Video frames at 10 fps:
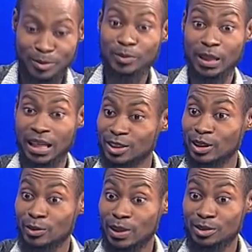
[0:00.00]
we
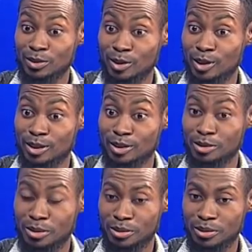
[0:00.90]
actually went to court
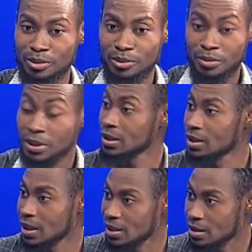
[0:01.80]
to
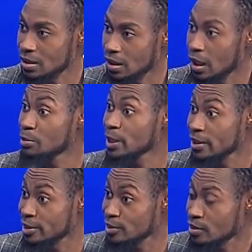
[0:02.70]
witness the
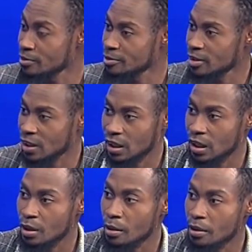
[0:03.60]
appearance of
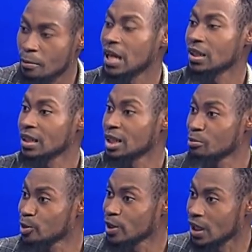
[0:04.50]
uh, Mike
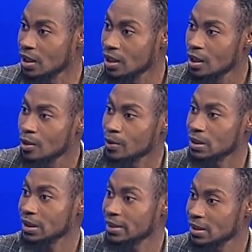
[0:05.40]
Nghipunya, who
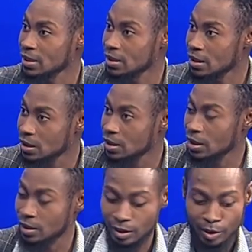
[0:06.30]
was arrested
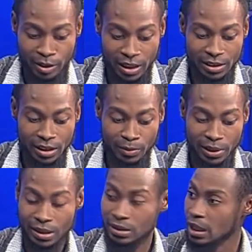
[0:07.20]
yesterday in connection
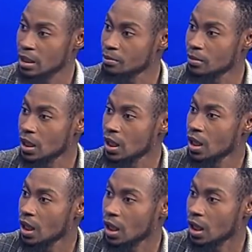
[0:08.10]
with the same
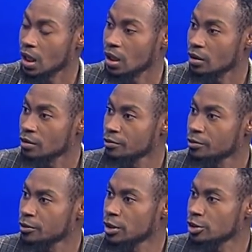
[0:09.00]
uh,
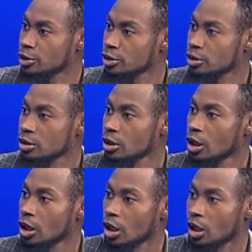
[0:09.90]
fish
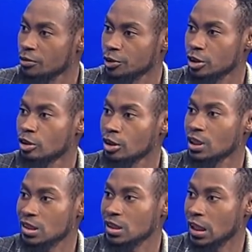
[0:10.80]
uh, fishing
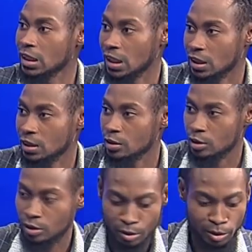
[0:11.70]
quota scandal, yes.
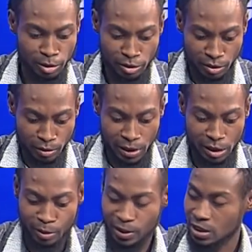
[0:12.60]
or, or, well
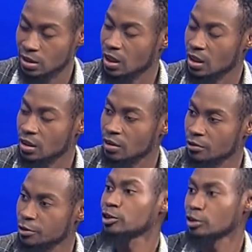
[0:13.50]
known as uh,
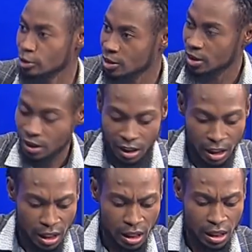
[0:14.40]
Fishrot. Mm
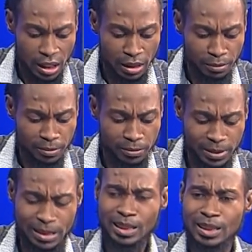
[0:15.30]
-hmm.
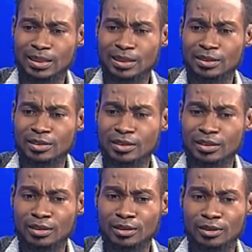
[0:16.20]
but then,
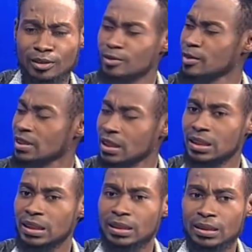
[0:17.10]
all of a
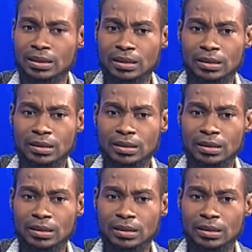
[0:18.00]
sudden,